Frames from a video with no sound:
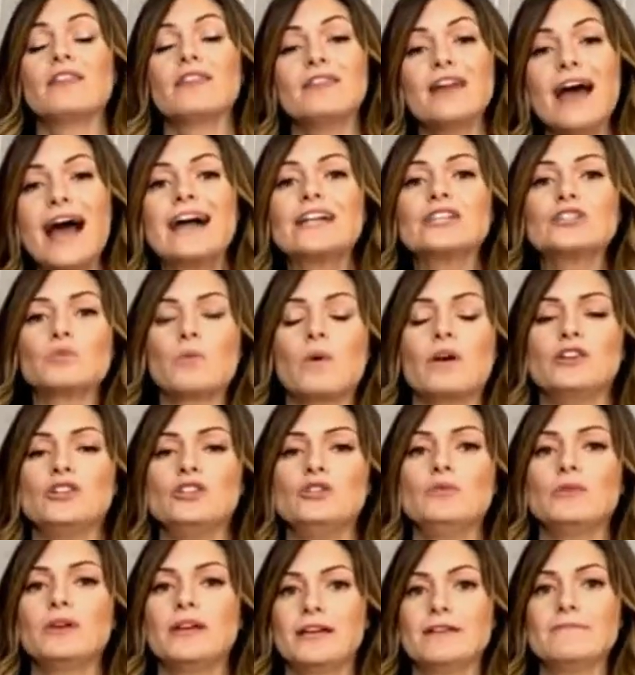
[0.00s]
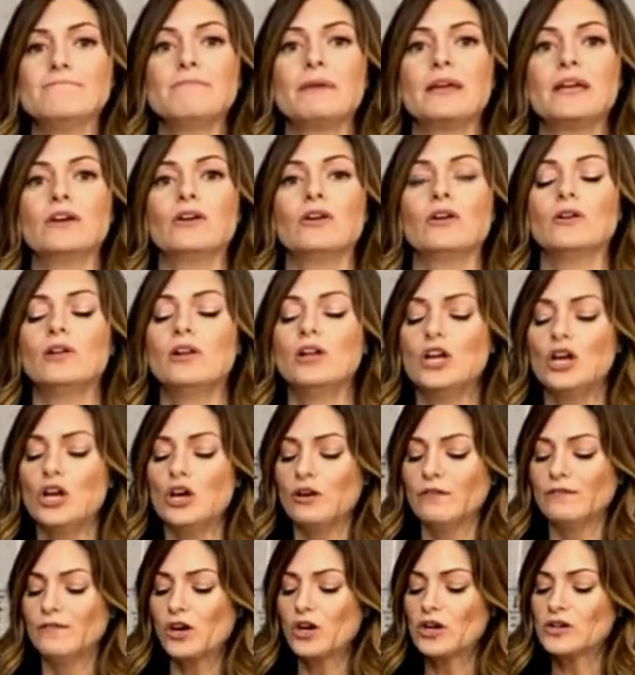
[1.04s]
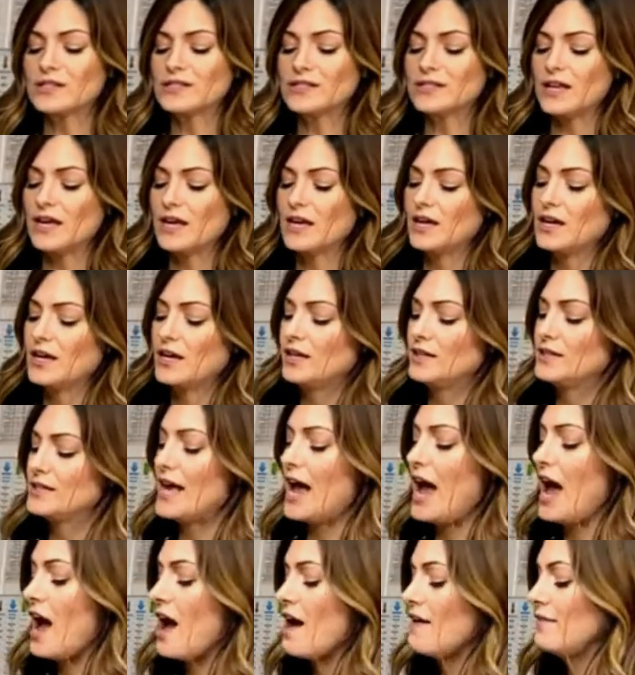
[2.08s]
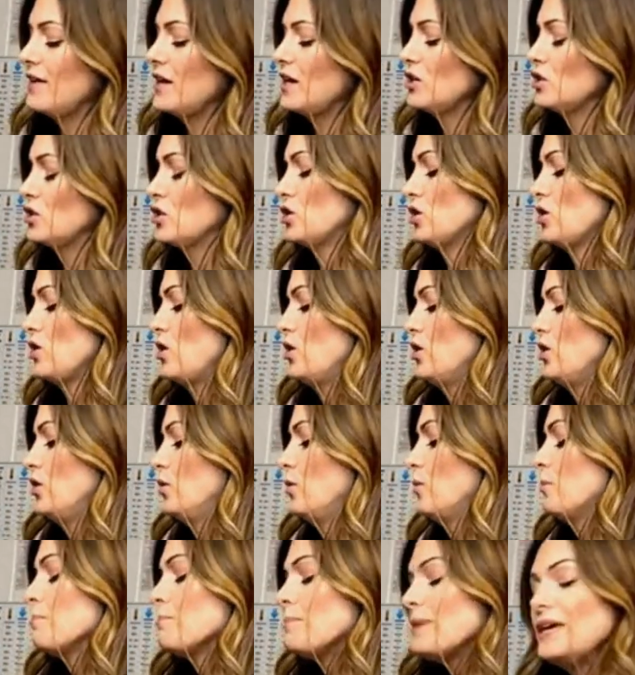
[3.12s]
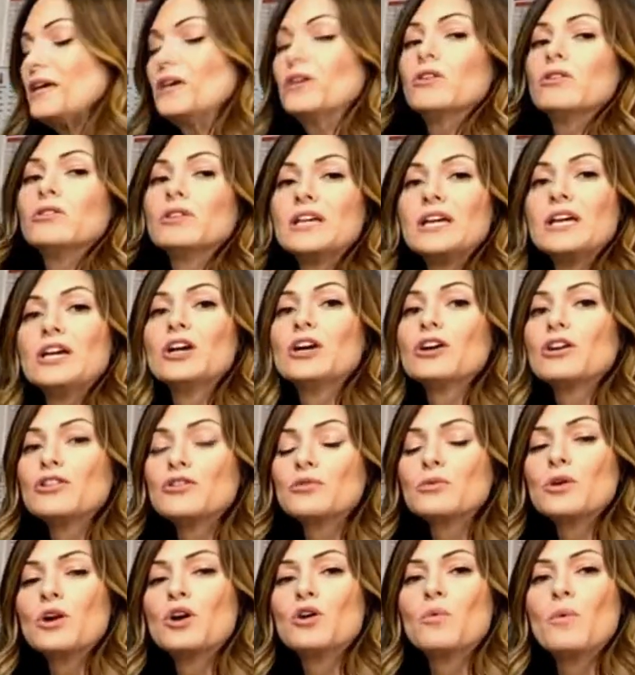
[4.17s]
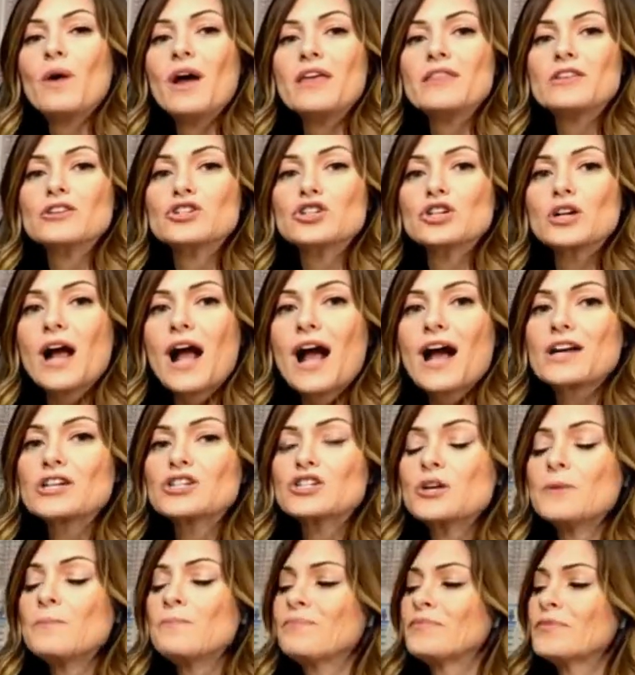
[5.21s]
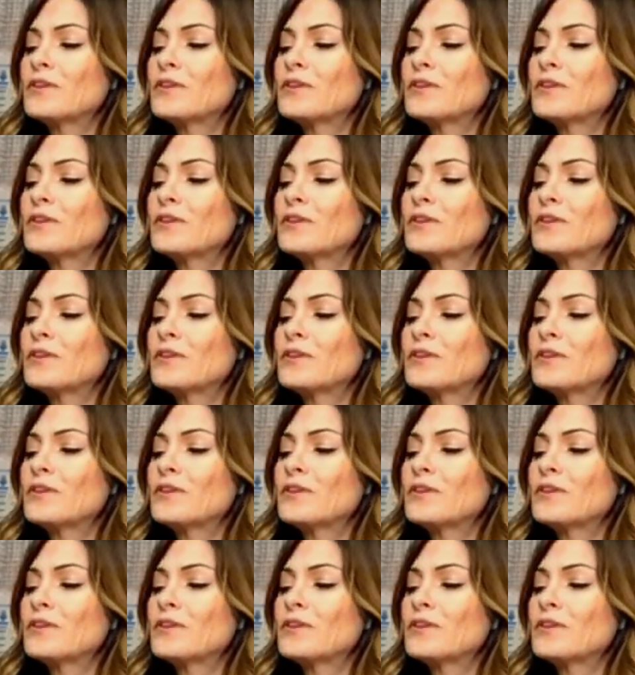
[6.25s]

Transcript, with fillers: That's when you can peel versus having to peel here, throw away the trash.